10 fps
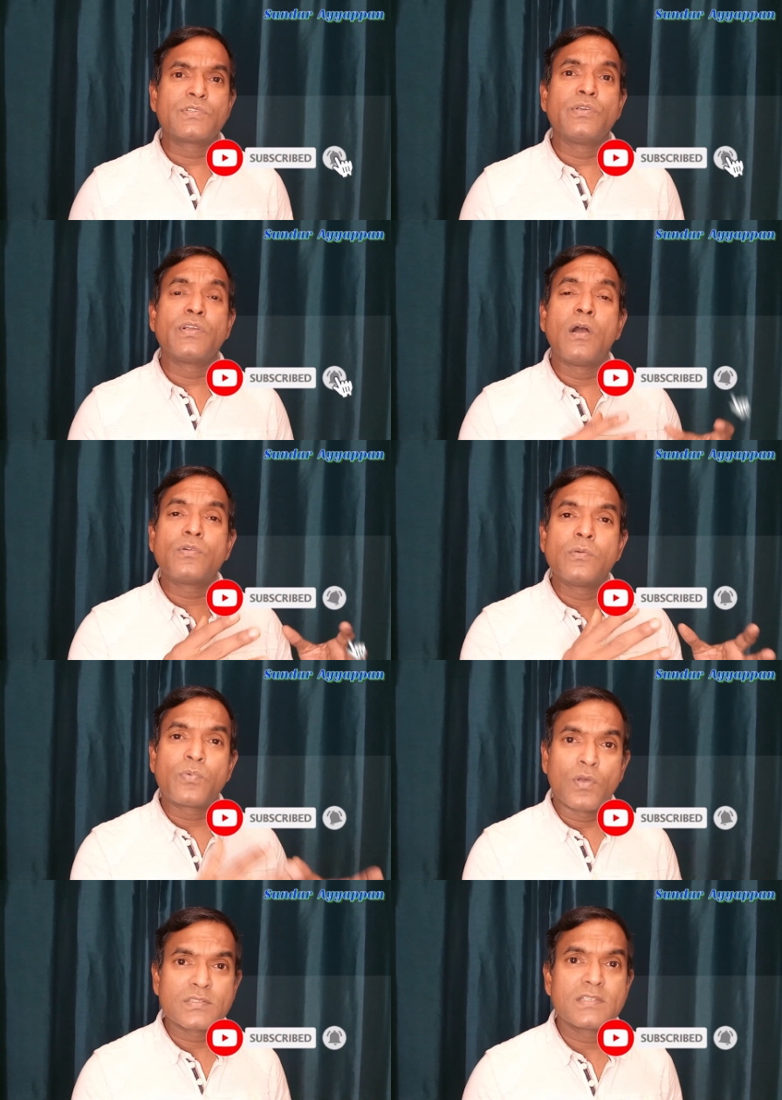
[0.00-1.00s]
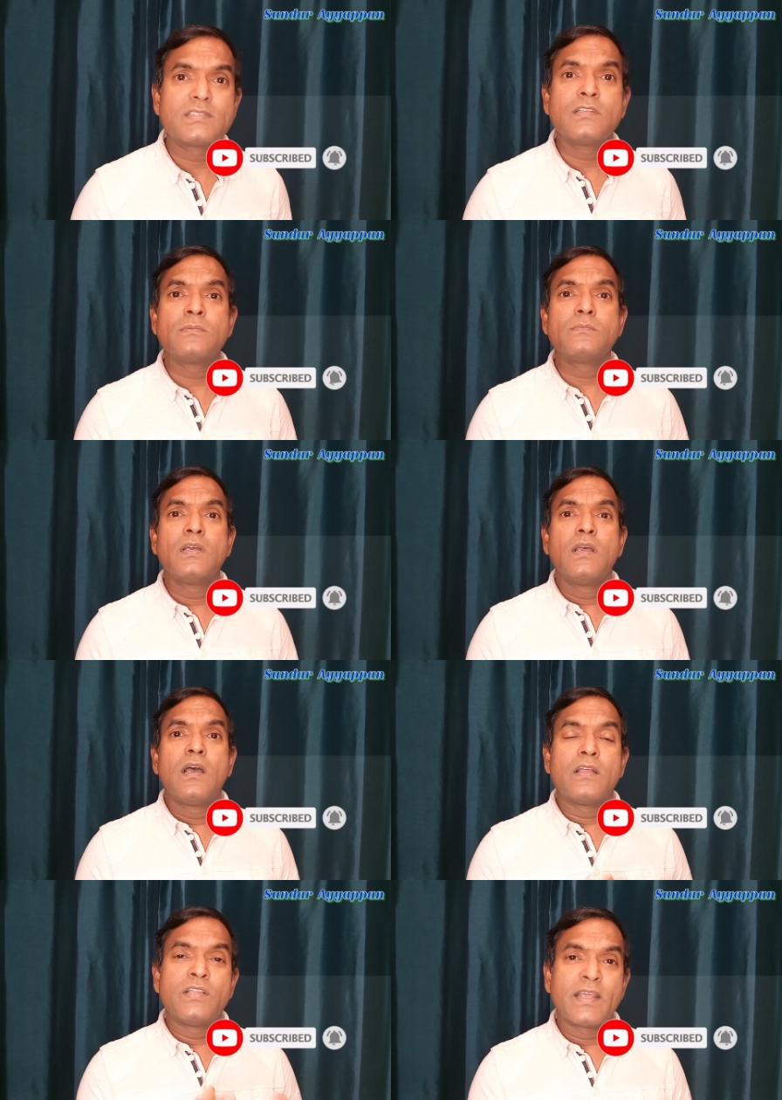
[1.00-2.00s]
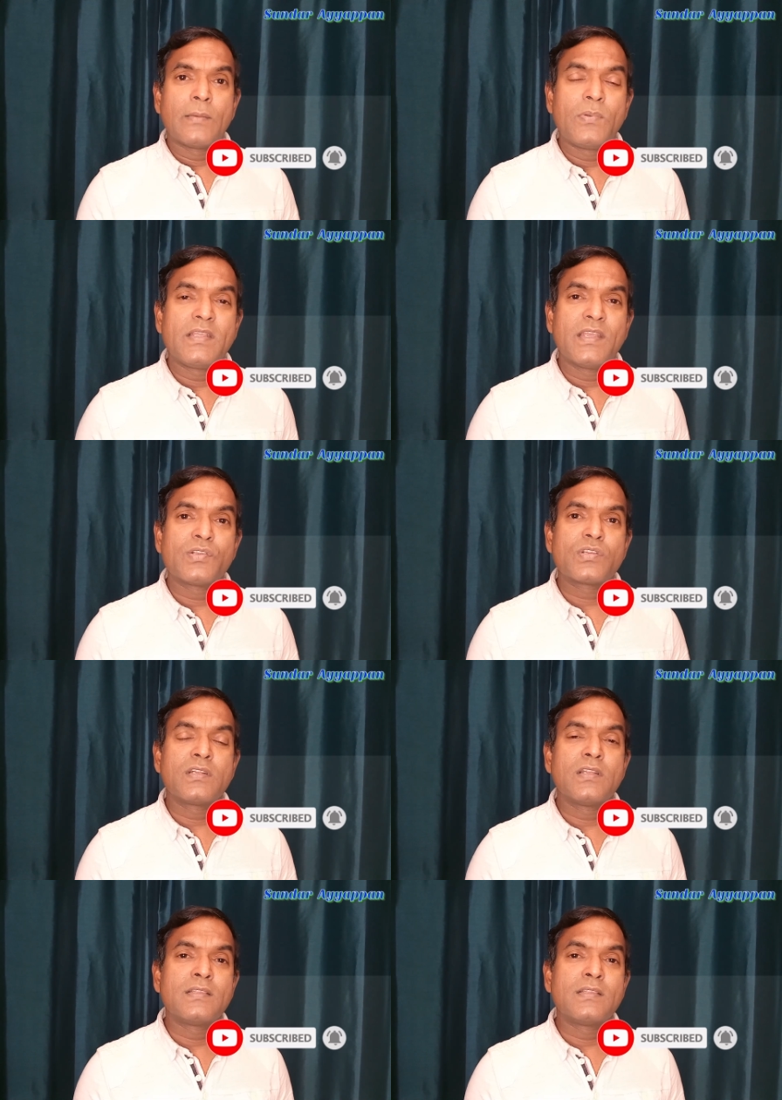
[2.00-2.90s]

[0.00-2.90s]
So you have to process them, their application,